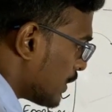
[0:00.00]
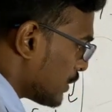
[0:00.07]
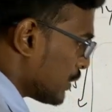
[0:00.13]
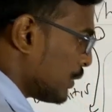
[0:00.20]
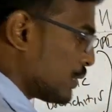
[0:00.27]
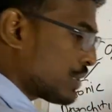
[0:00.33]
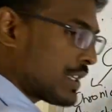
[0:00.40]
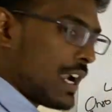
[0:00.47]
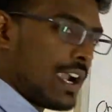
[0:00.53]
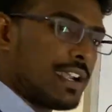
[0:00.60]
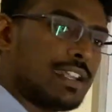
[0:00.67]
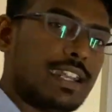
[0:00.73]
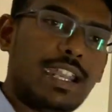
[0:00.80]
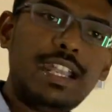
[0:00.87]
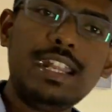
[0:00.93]
So you
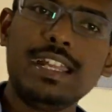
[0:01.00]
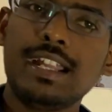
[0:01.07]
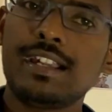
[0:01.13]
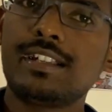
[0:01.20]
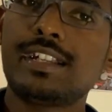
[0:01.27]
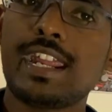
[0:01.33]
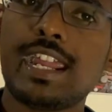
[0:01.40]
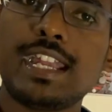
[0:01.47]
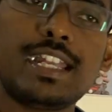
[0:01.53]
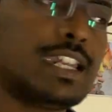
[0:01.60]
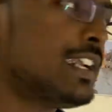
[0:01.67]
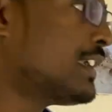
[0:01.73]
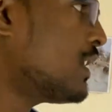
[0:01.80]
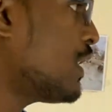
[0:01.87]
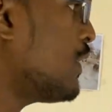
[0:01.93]
started 10
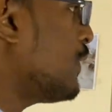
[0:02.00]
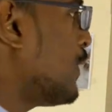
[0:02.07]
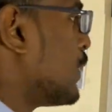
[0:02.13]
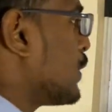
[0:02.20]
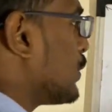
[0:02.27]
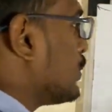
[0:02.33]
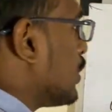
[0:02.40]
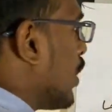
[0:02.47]
liter of O2, the